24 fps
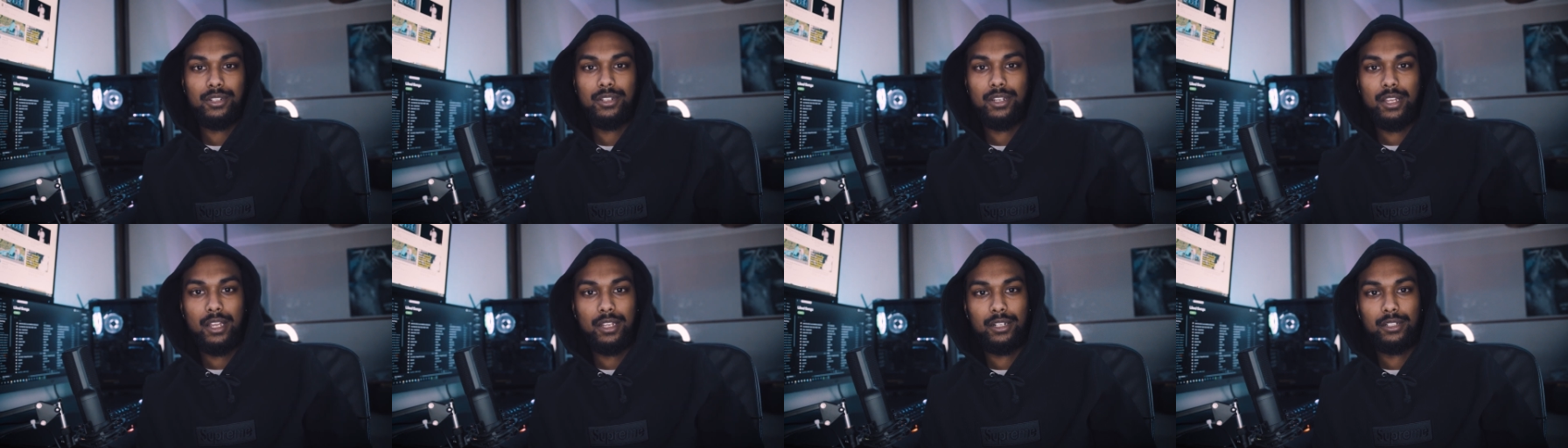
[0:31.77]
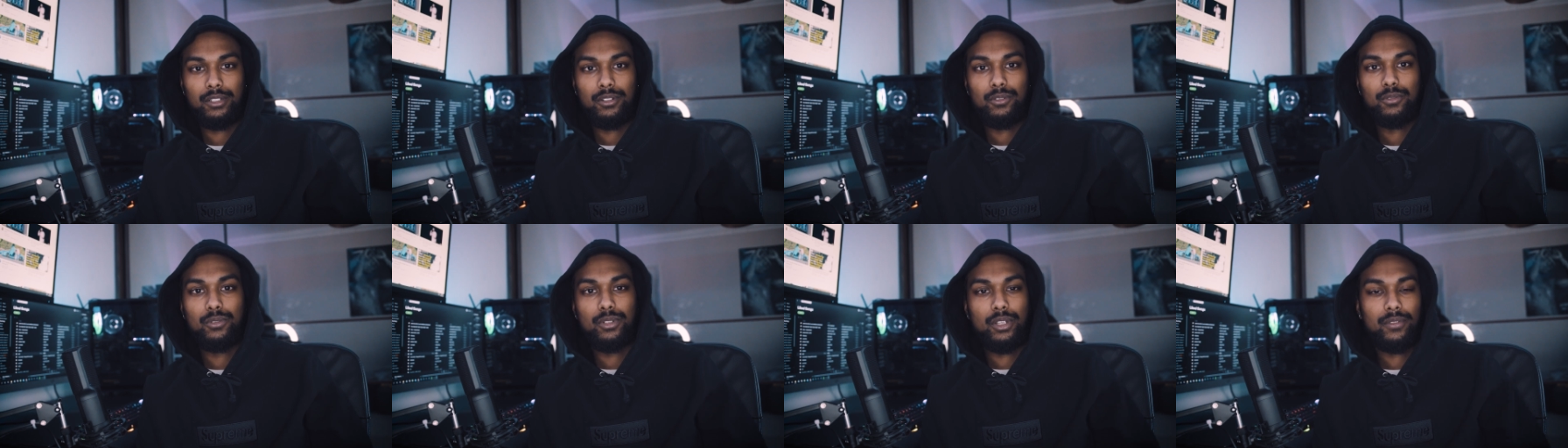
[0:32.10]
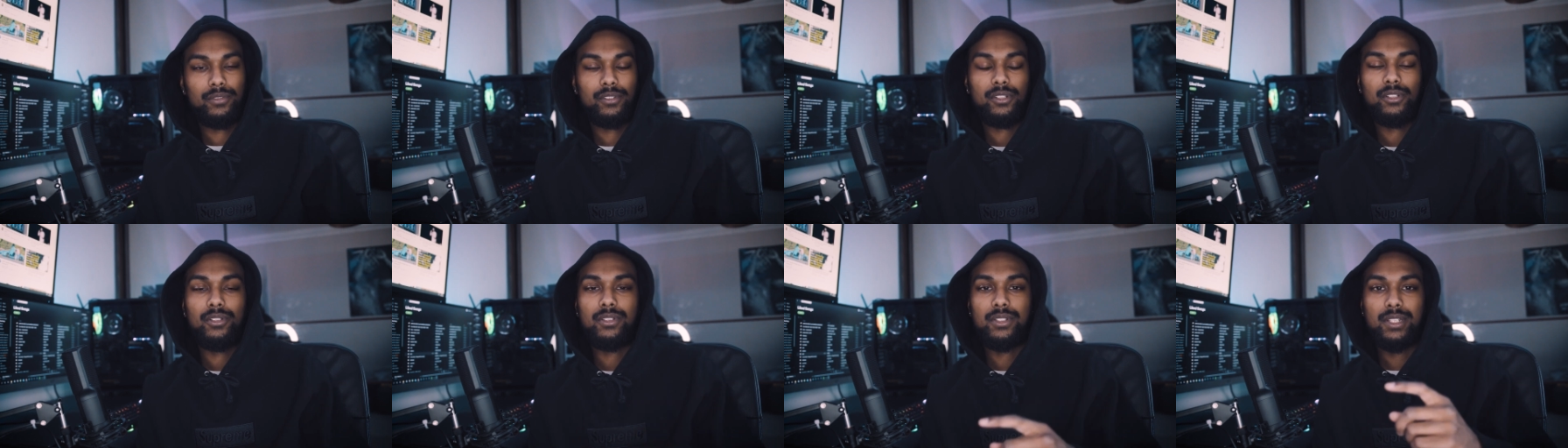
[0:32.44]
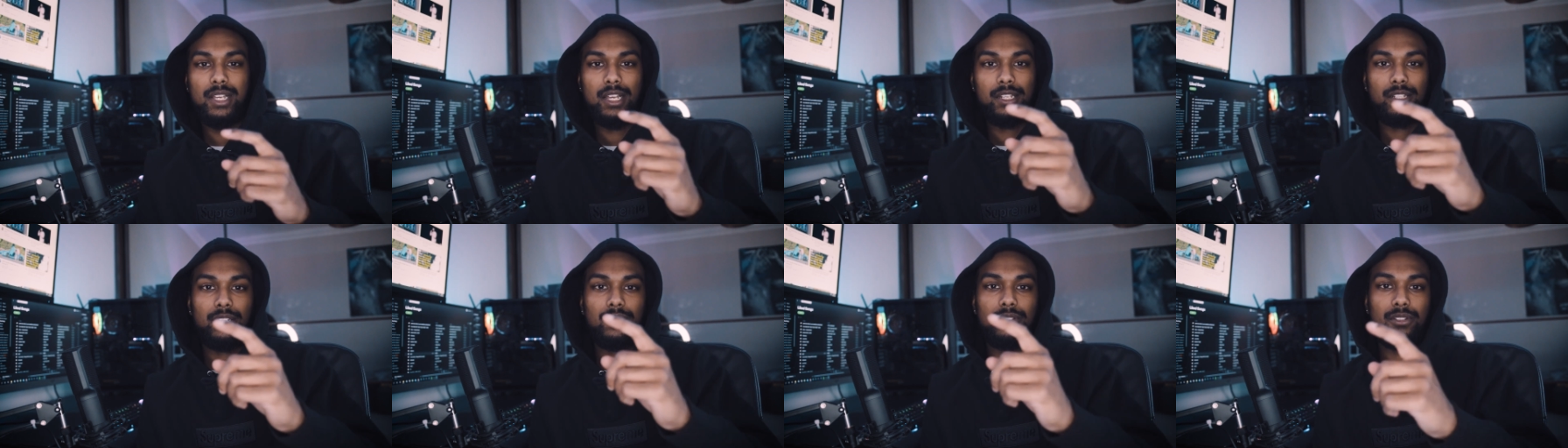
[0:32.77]
and all you have to do is
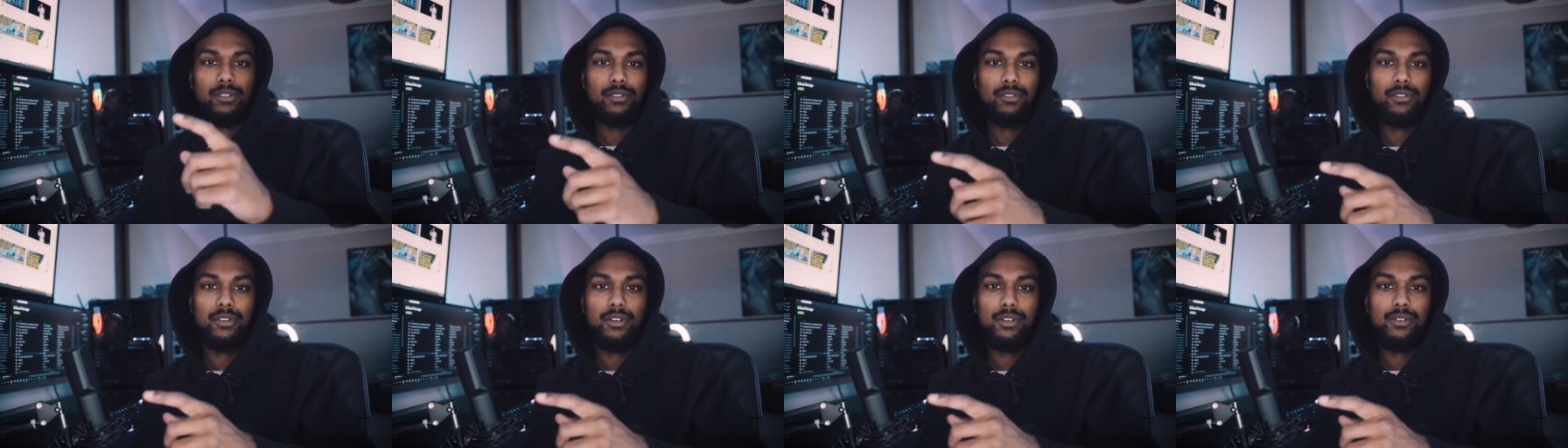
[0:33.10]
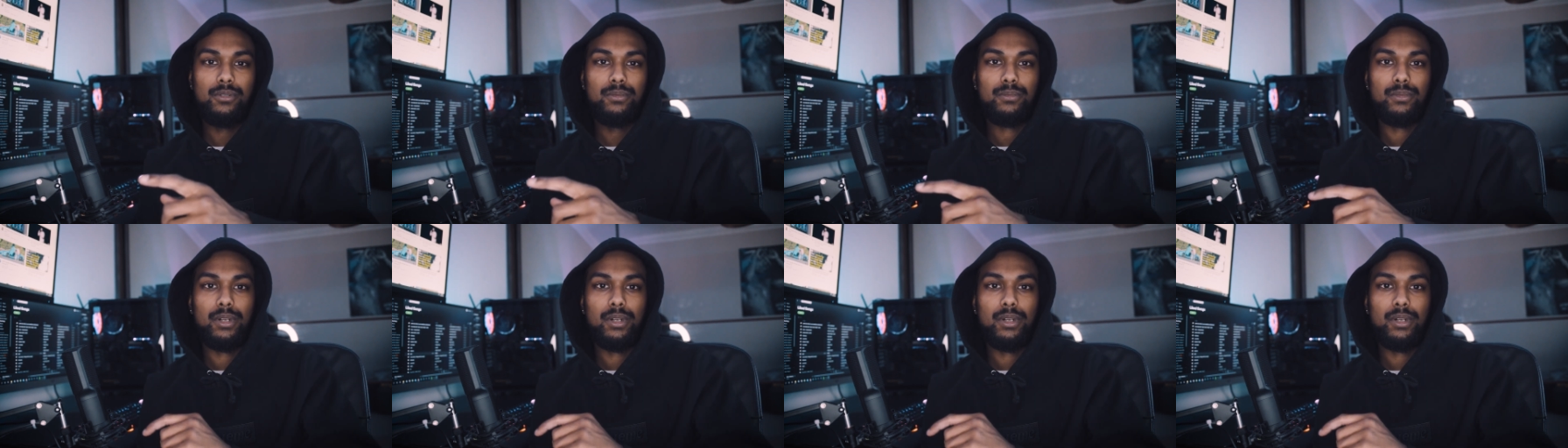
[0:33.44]
add it to Chrome,